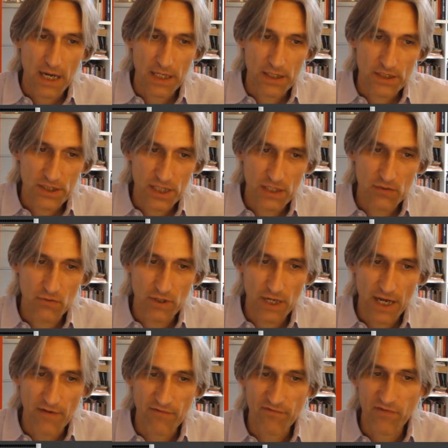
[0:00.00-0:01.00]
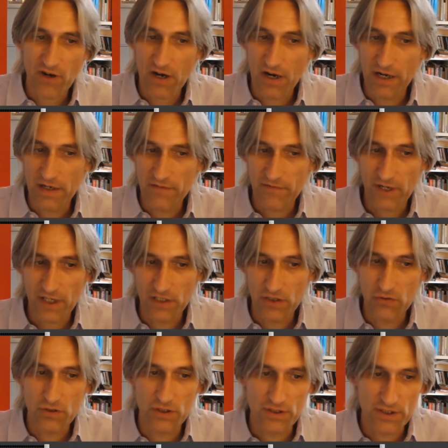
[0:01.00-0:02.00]
and take on f5 and
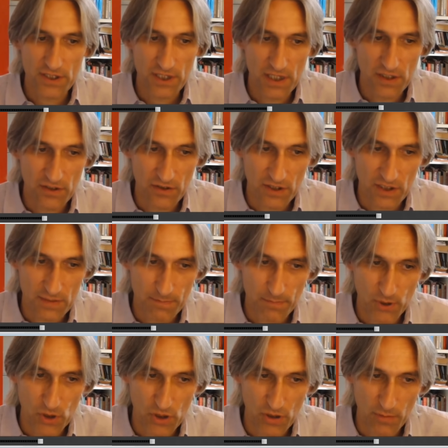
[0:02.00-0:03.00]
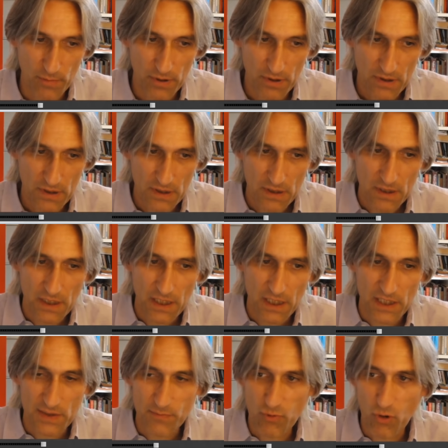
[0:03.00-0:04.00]
you can see that this bishop
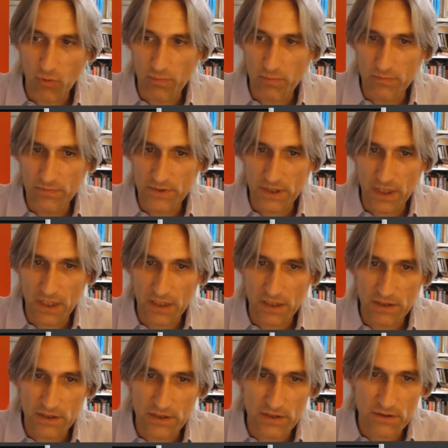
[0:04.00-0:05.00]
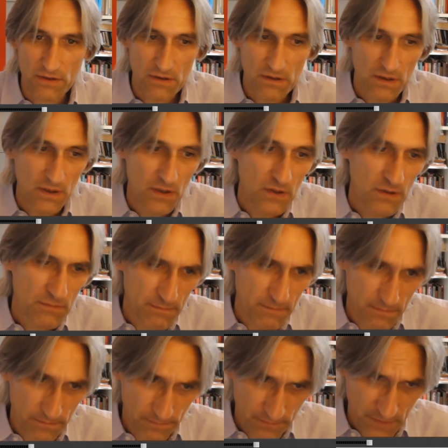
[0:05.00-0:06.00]
has problems and
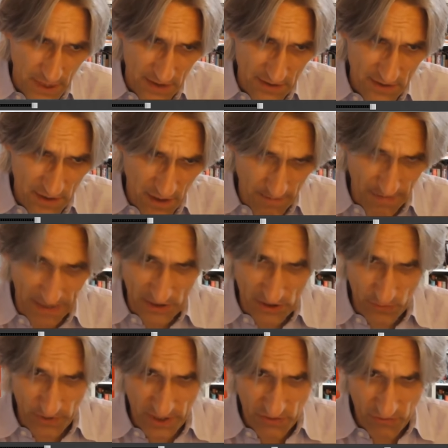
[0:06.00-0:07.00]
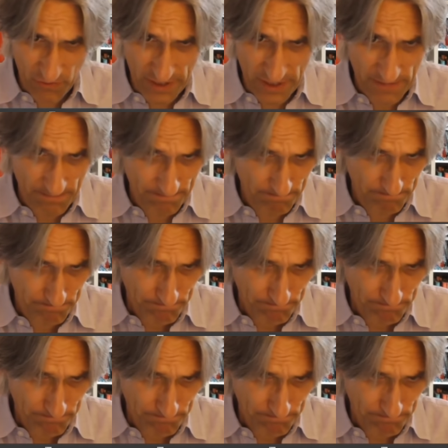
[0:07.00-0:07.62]
has to come back to e3